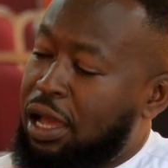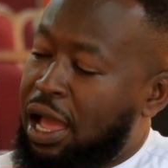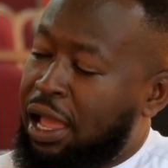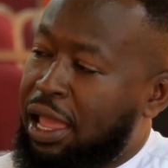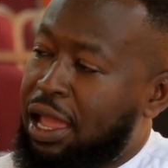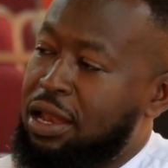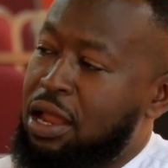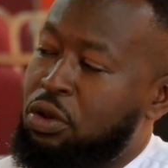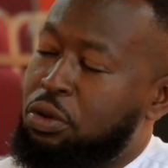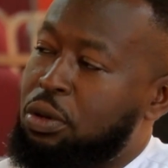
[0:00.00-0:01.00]
ahead
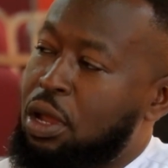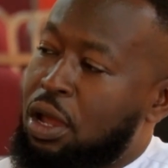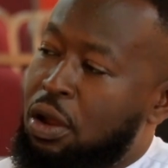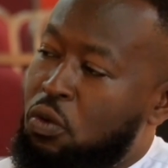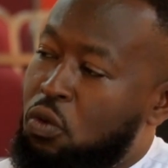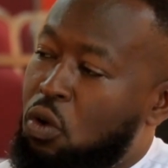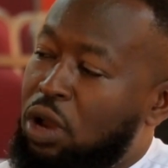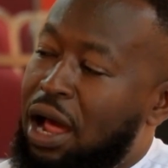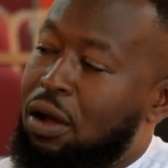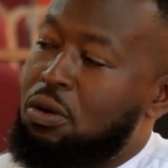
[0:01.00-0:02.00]
and roll
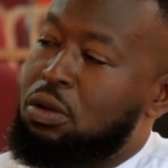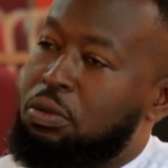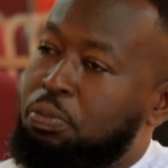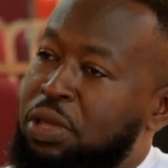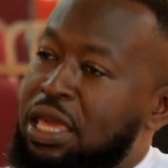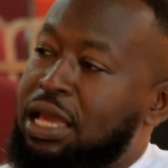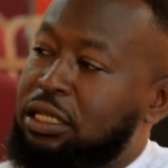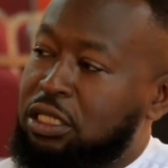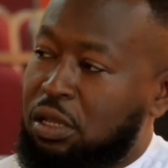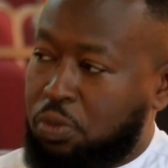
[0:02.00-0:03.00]
out
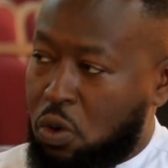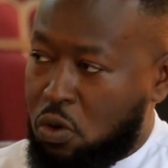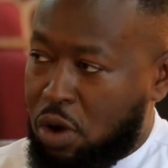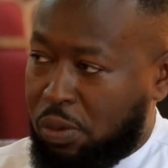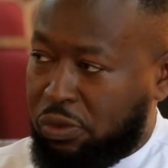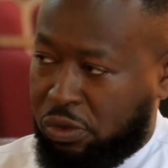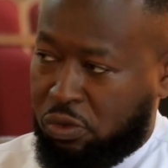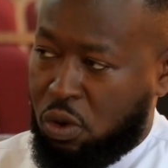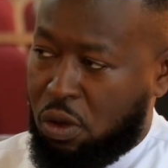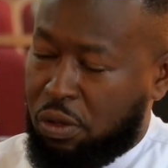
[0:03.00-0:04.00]
PhD programs as
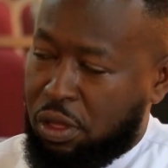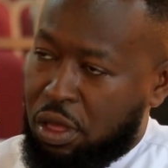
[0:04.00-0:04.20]
well,